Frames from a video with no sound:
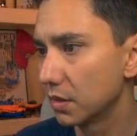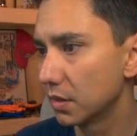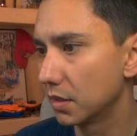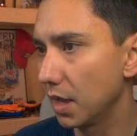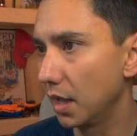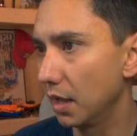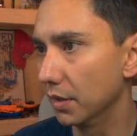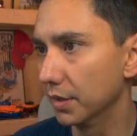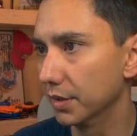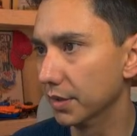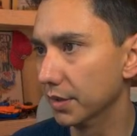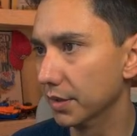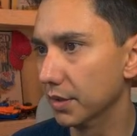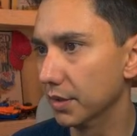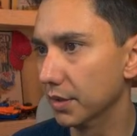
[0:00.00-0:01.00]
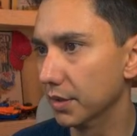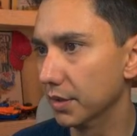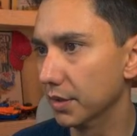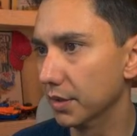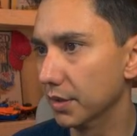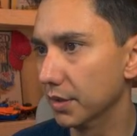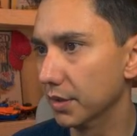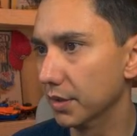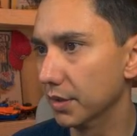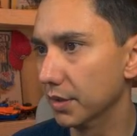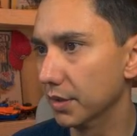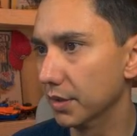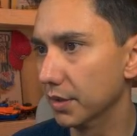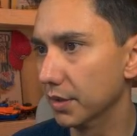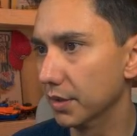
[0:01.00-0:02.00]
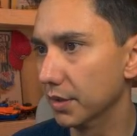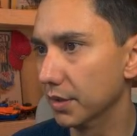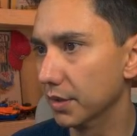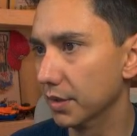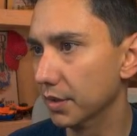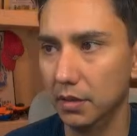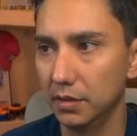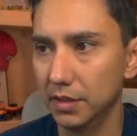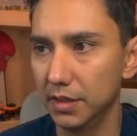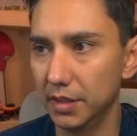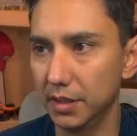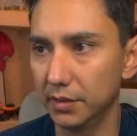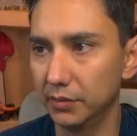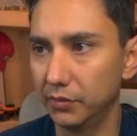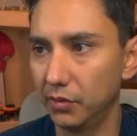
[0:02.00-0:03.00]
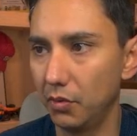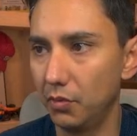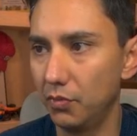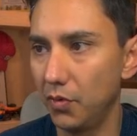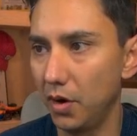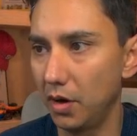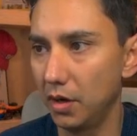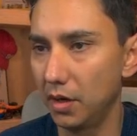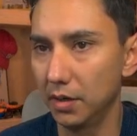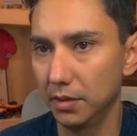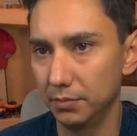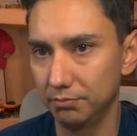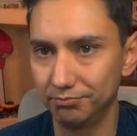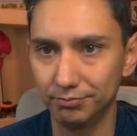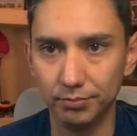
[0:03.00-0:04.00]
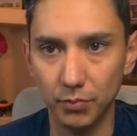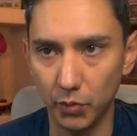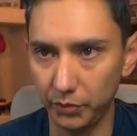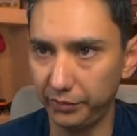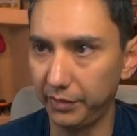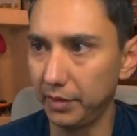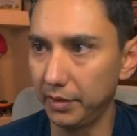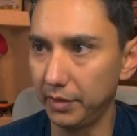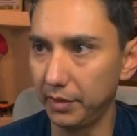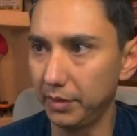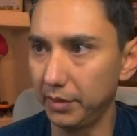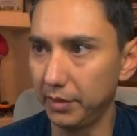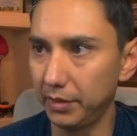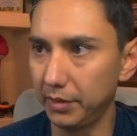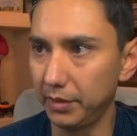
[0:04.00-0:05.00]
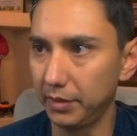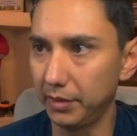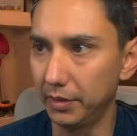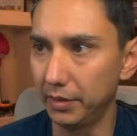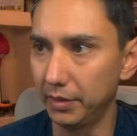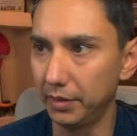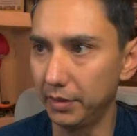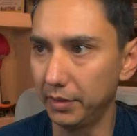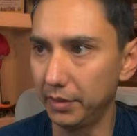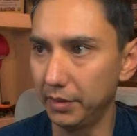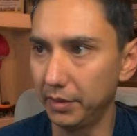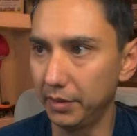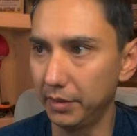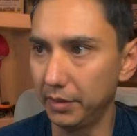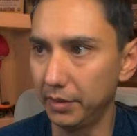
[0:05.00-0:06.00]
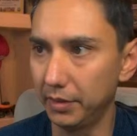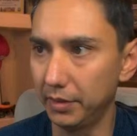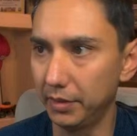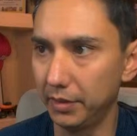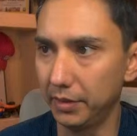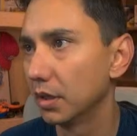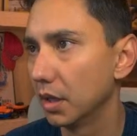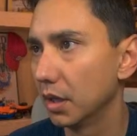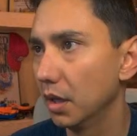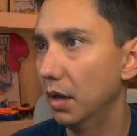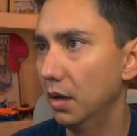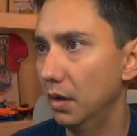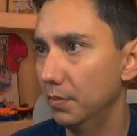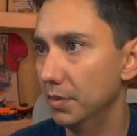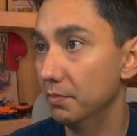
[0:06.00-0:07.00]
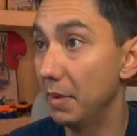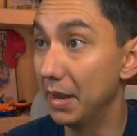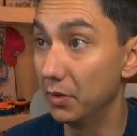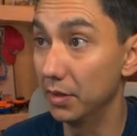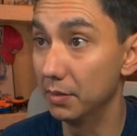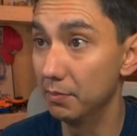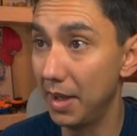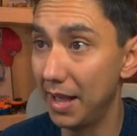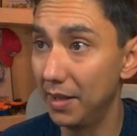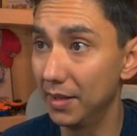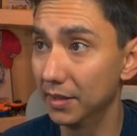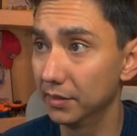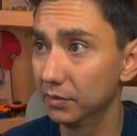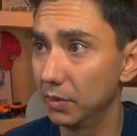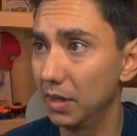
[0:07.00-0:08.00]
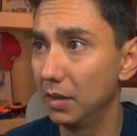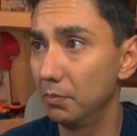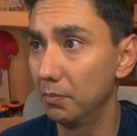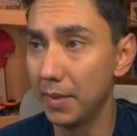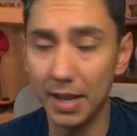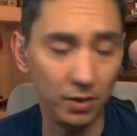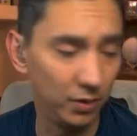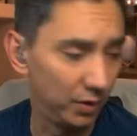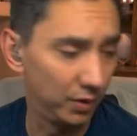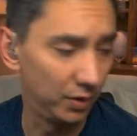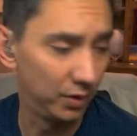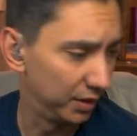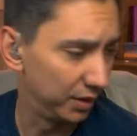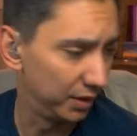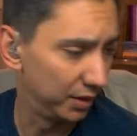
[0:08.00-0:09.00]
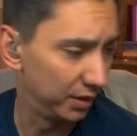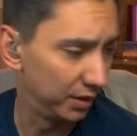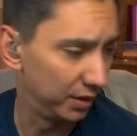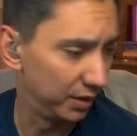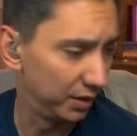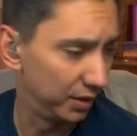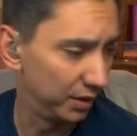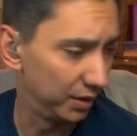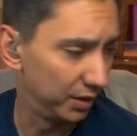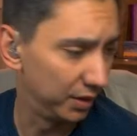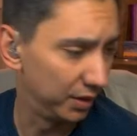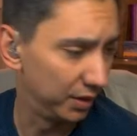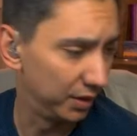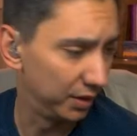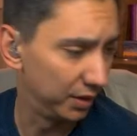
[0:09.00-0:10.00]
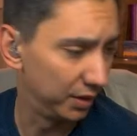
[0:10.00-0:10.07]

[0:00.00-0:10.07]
Colin Allred leading so far, mostly what I'm assuming early votes and mail-in ballot. Well, mail-ins may be starting to be